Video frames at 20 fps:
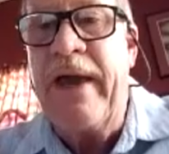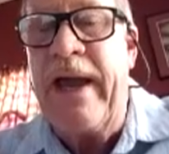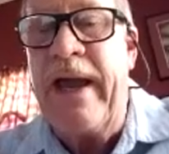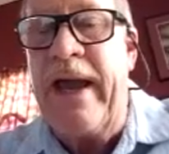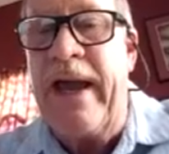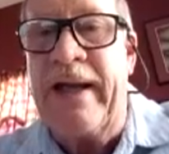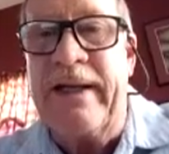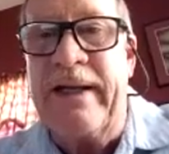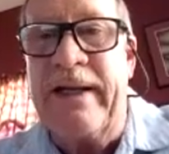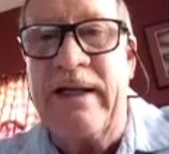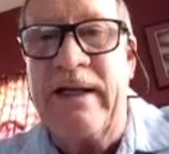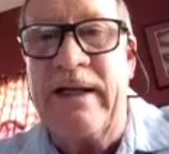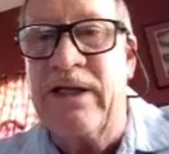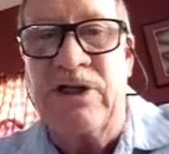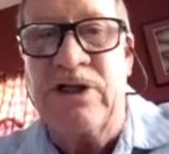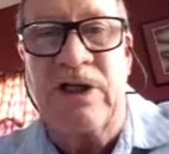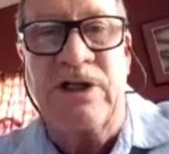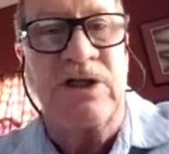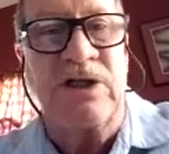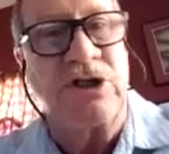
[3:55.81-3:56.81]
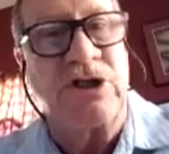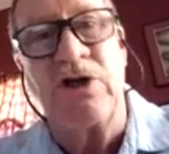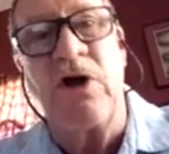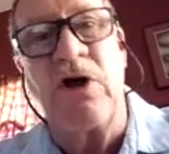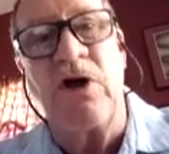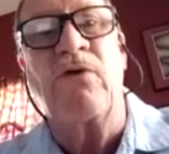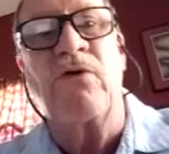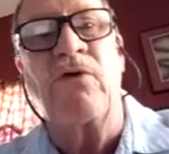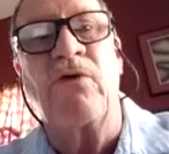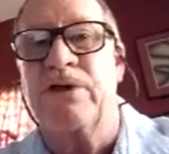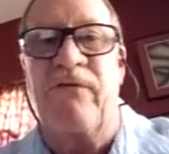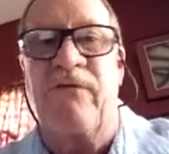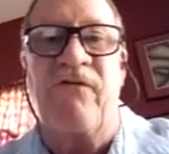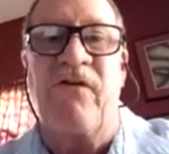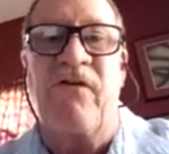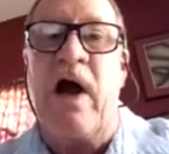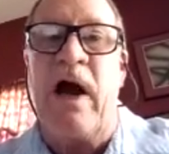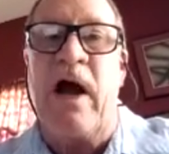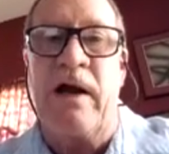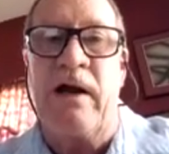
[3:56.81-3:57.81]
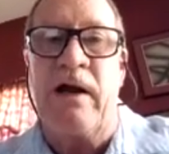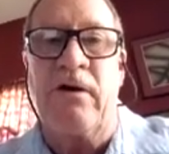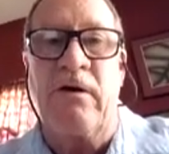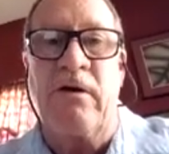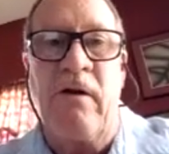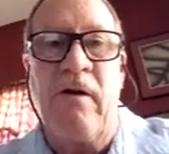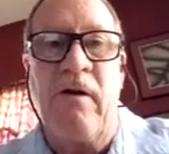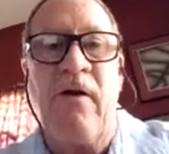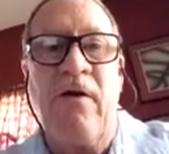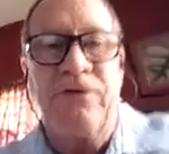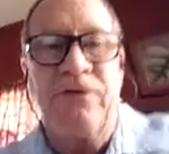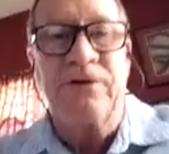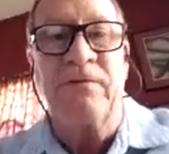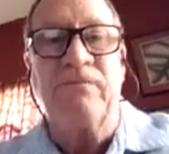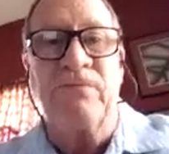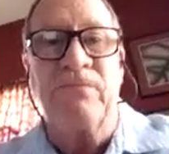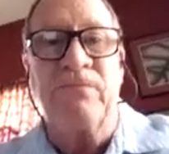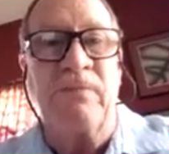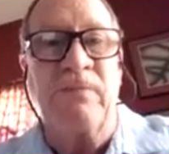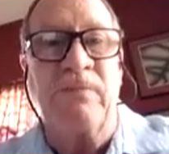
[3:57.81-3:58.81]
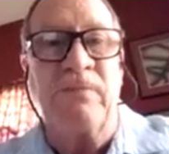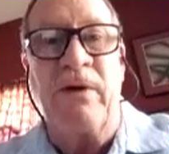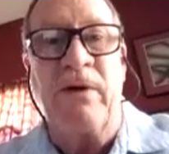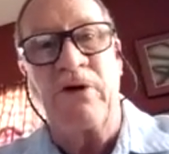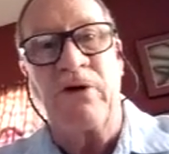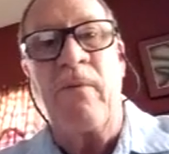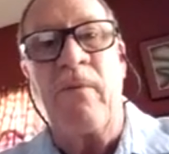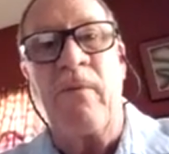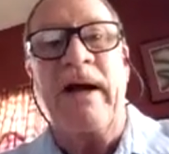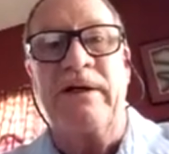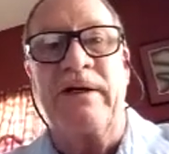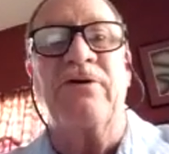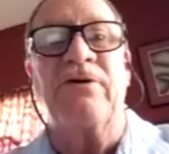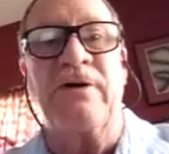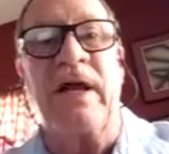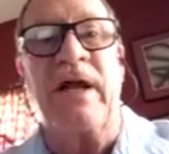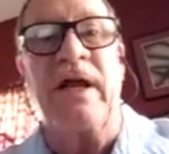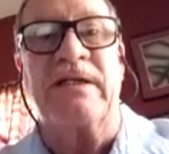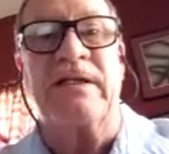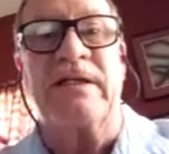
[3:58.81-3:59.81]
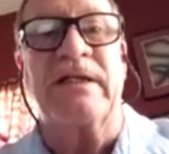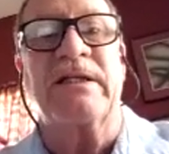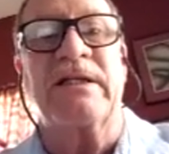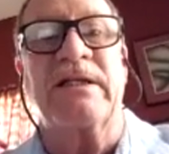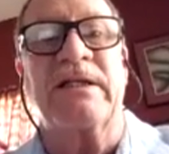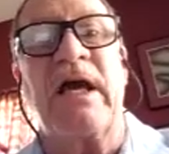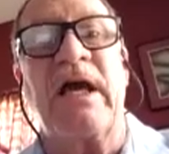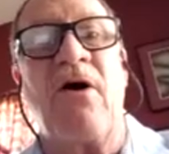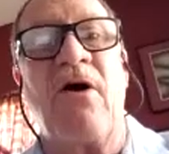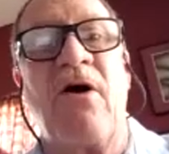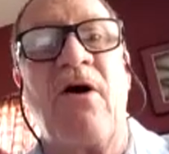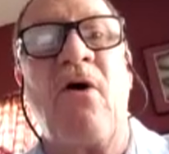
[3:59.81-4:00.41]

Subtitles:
And it just stokes your fire to be able to go back to your desk and say, oh,